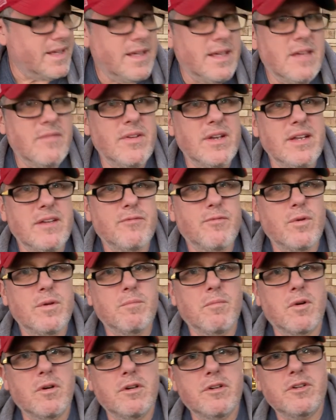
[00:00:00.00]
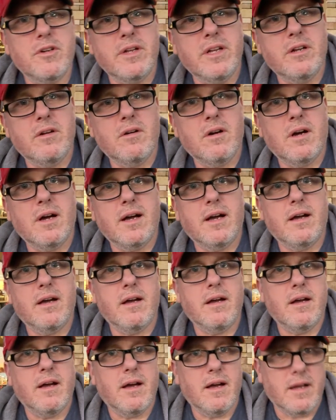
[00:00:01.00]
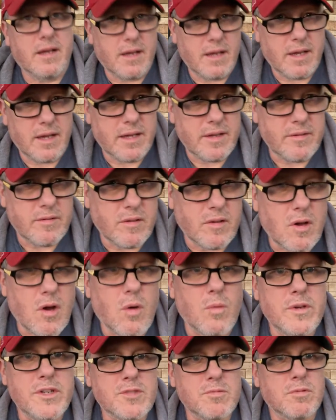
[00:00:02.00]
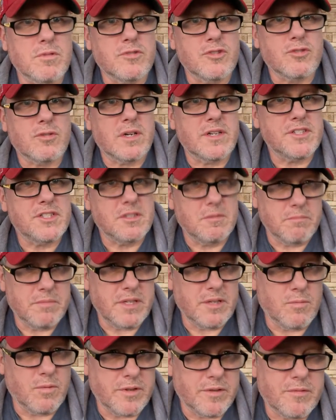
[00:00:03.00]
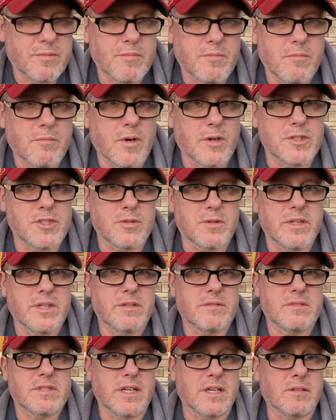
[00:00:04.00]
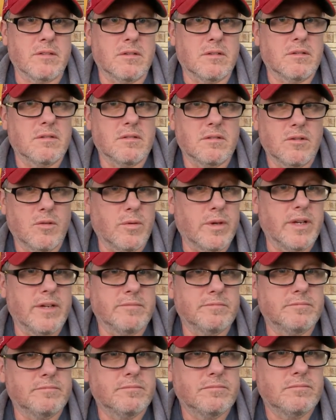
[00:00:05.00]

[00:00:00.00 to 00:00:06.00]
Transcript: even if what I always will trust and be with Marjorie Taylor Greene.